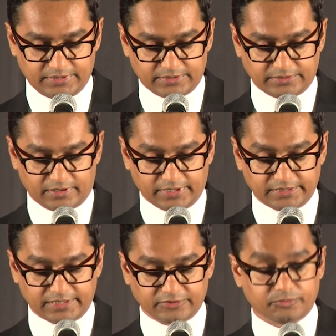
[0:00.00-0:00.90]
The
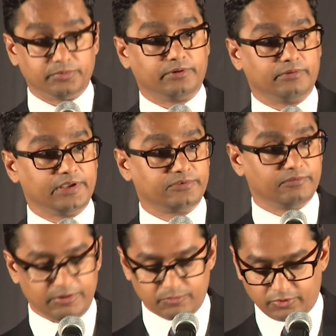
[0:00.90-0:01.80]
target gets
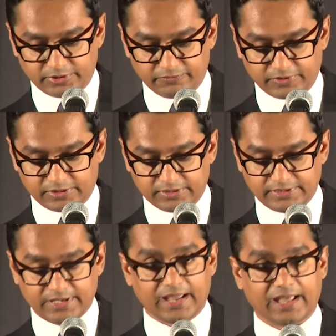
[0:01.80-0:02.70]
progressively more
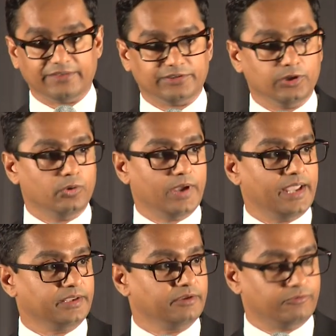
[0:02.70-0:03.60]
difficult as the
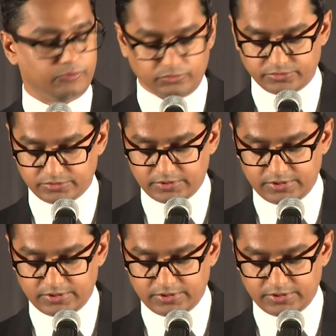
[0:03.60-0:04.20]
low-hanging fruit